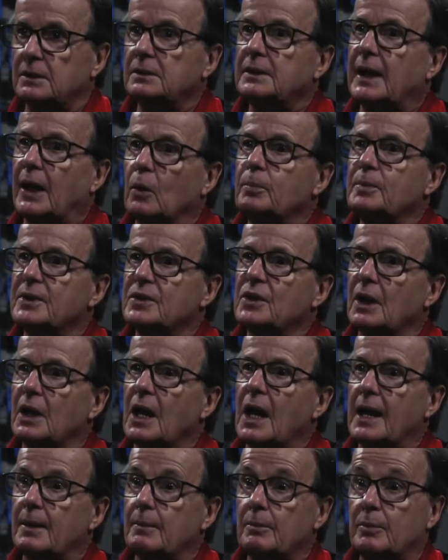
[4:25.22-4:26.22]
helped us a
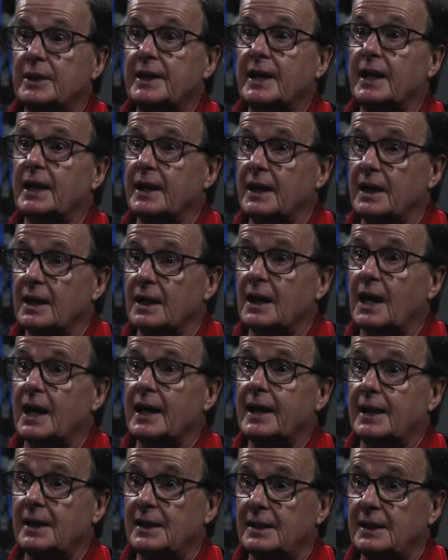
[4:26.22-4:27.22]
lot, but then again,
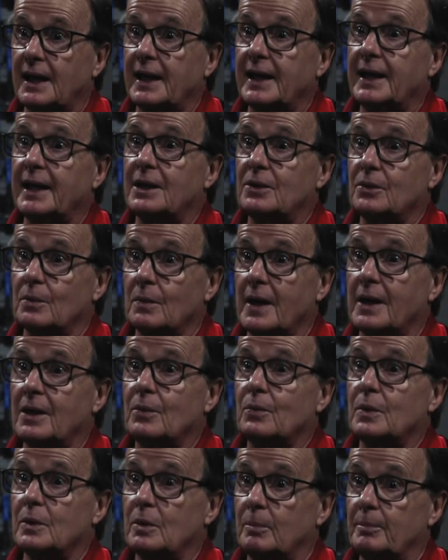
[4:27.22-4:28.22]
I had to write a
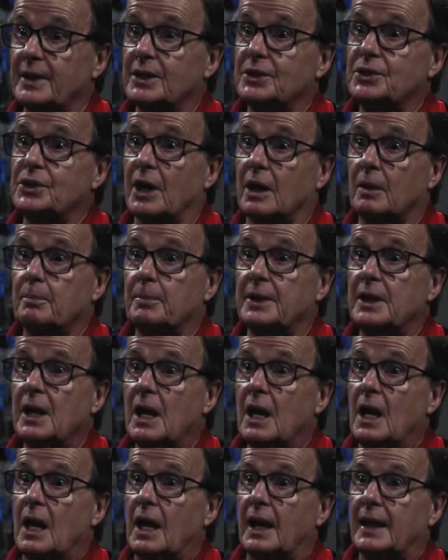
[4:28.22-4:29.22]
real big check. But
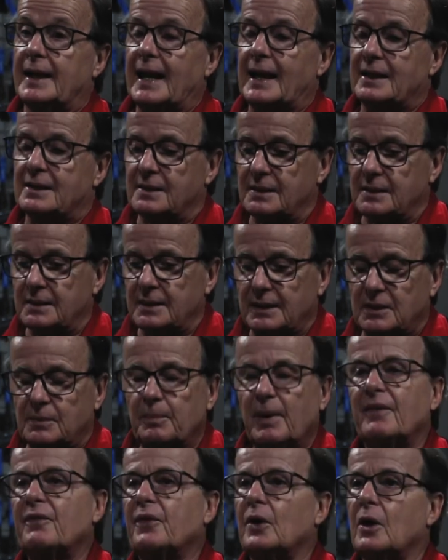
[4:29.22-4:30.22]
that's
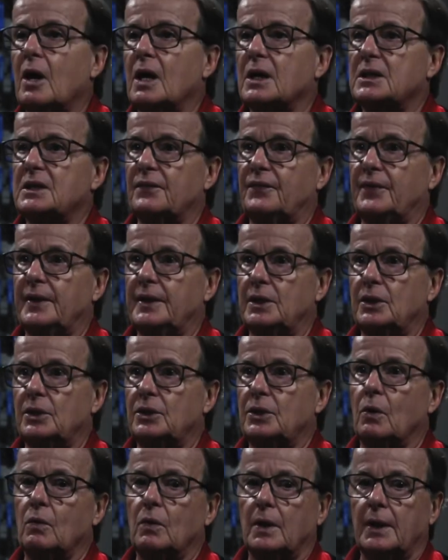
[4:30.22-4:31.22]
my philosophy. You
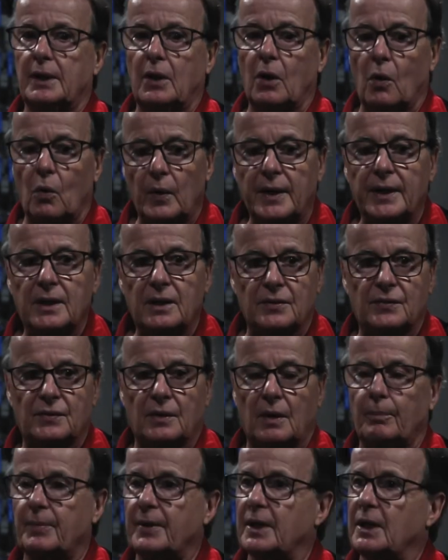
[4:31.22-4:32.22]
don't go into
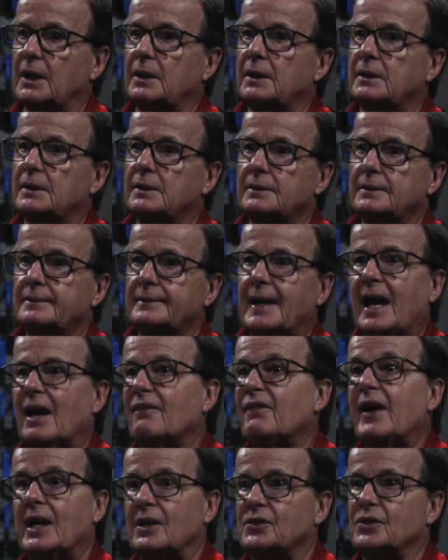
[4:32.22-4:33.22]
something
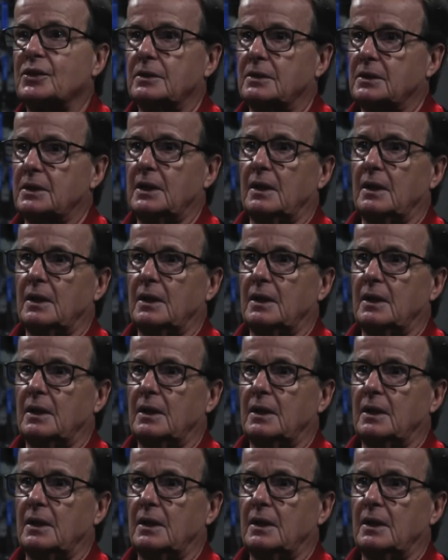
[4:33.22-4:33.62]
half-assed.